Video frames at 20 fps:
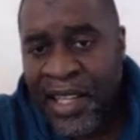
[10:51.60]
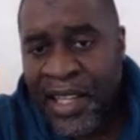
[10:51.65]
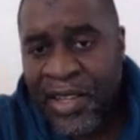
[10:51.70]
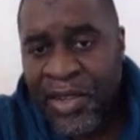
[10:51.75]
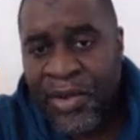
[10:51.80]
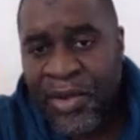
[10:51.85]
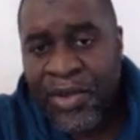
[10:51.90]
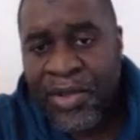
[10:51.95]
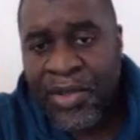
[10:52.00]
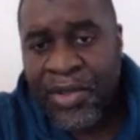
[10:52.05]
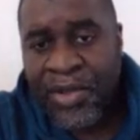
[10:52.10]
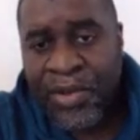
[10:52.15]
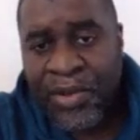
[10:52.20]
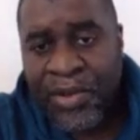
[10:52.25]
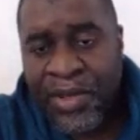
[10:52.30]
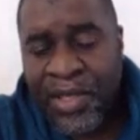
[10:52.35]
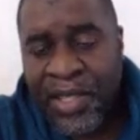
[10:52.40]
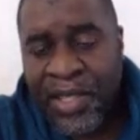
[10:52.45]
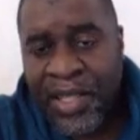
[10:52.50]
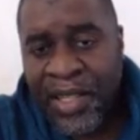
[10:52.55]
don't
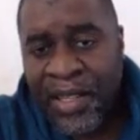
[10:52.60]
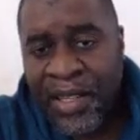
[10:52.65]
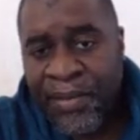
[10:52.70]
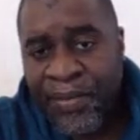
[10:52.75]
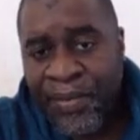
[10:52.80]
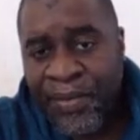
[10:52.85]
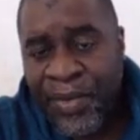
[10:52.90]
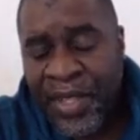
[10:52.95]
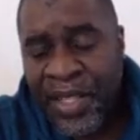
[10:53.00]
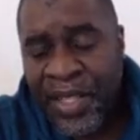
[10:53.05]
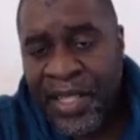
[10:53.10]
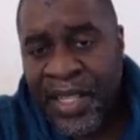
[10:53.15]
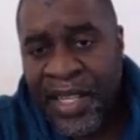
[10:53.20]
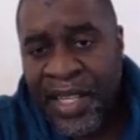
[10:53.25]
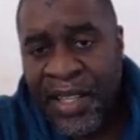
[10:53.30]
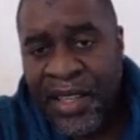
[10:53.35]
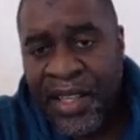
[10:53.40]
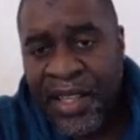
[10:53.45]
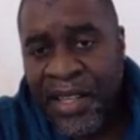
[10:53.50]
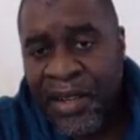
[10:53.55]
use the
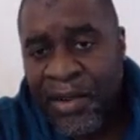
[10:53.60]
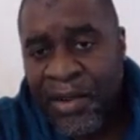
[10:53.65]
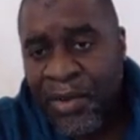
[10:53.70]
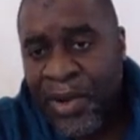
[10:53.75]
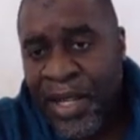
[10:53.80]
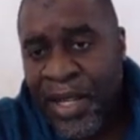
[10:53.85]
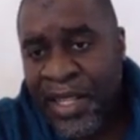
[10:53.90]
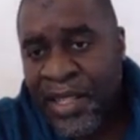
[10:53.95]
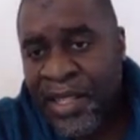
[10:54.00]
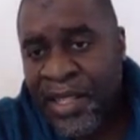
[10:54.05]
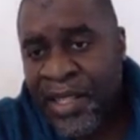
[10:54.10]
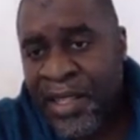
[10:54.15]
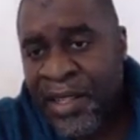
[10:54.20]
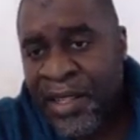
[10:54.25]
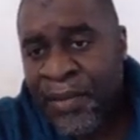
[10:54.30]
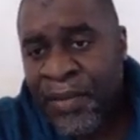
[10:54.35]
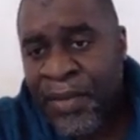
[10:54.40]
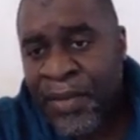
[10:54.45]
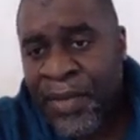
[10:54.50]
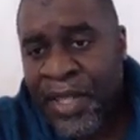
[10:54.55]
Tether wallet.
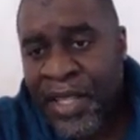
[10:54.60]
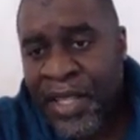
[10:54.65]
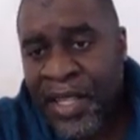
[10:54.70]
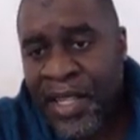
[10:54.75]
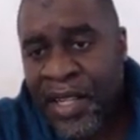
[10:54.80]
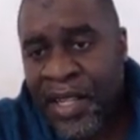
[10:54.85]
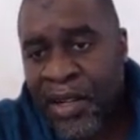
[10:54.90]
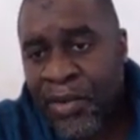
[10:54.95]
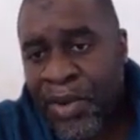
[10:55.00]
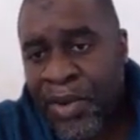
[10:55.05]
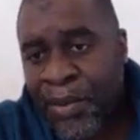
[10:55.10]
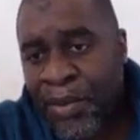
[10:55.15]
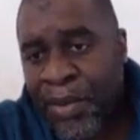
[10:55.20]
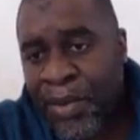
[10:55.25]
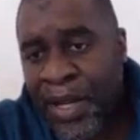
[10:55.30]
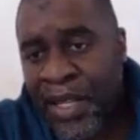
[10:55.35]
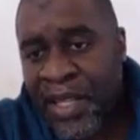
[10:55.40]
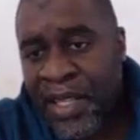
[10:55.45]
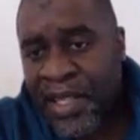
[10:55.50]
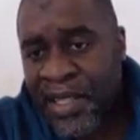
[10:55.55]

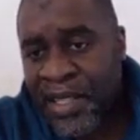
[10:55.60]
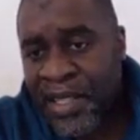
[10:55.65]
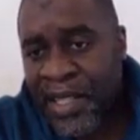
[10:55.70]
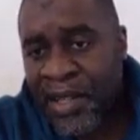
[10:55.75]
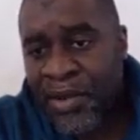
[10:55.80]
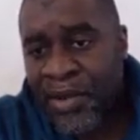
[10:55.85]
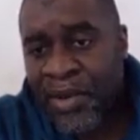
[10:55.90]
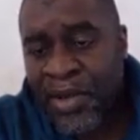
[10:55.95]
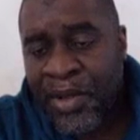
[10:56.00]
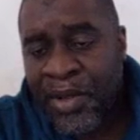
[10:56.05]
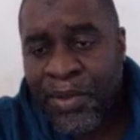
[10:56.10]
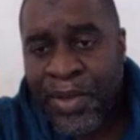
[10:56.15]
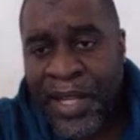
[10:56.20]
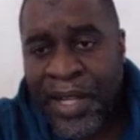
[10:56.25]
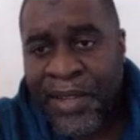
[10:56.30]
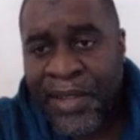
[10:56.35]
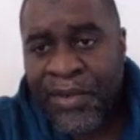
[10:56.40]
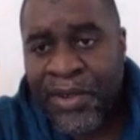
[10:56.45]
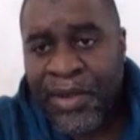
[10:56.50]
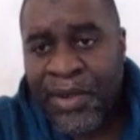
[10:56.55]
WebMoney, it's a good
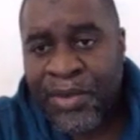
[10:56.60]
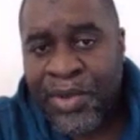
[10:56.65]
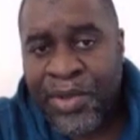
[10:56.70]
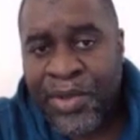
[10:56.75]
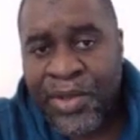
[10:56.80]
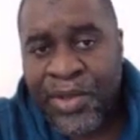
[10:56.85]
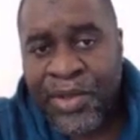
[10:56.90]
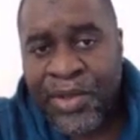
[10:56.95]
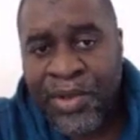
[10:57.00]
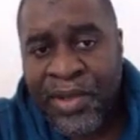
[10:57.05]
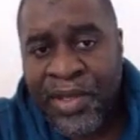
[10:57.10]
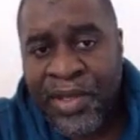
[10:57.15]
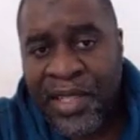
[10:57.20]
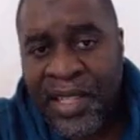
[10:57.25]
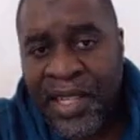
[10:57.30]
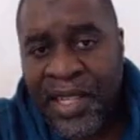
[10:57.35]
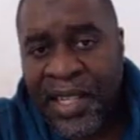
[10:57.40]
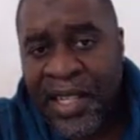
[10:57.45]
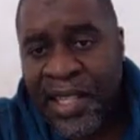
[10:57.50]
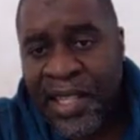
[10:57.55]
platform to use.
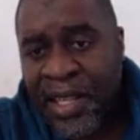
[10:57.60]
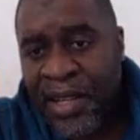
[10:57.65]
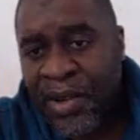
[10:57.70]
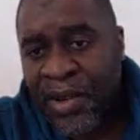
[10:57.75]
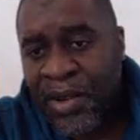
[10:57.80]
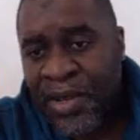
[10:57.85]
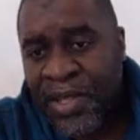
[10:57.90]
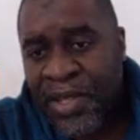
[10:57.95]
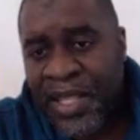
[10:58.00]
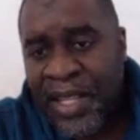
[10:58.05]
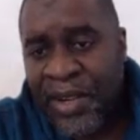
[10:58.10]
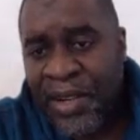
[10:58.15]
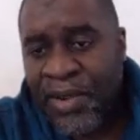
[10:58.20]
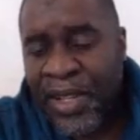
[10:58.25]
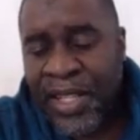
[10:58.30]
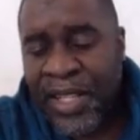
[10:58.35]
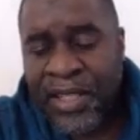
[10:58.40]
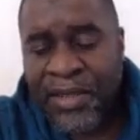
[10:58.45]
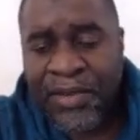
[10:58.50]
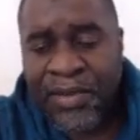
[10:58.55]
The costs are
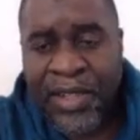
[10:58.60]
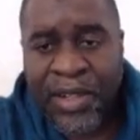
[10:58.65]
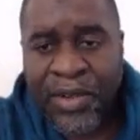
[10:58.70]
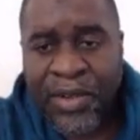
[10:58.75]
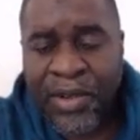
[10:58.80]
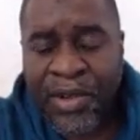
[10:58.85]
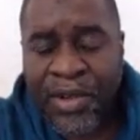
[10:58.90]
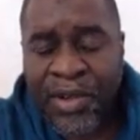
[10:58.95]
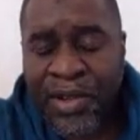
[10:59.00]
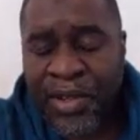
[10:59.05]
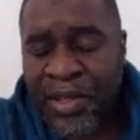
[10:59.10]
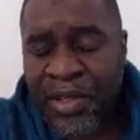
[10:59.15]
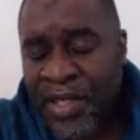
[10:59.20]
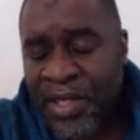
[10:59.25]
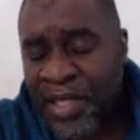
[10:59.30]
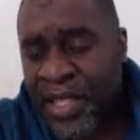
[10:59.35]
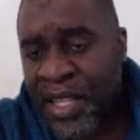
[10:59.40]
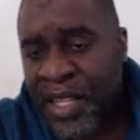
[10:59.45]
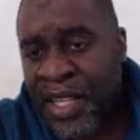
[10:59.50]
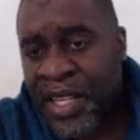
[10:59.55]
relatively low
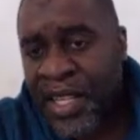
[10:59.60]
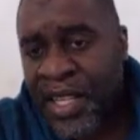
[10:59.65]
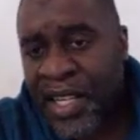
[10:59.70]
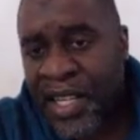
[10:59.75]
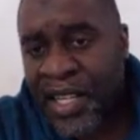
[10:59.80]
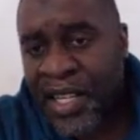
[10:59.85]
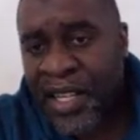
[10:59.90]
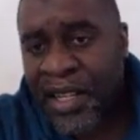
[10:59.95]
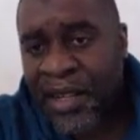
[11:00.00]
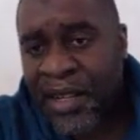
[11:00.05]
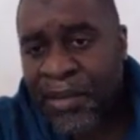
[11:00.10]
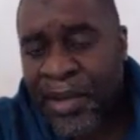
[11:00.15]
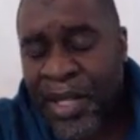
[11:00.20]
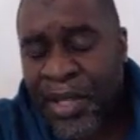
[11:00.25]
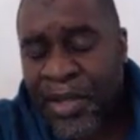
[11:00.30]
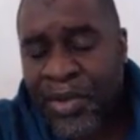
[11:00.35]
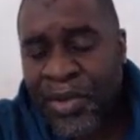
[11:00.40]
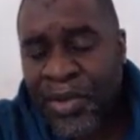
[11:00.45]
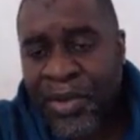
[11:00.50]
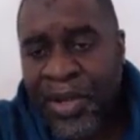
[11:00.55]
cost,
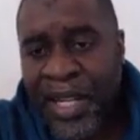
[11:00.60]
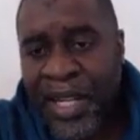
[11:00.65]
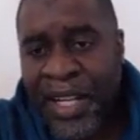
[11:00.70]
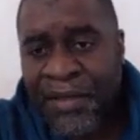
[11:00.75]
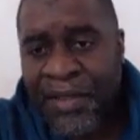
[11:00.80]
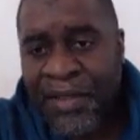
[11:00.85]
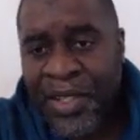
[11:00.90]
but you do have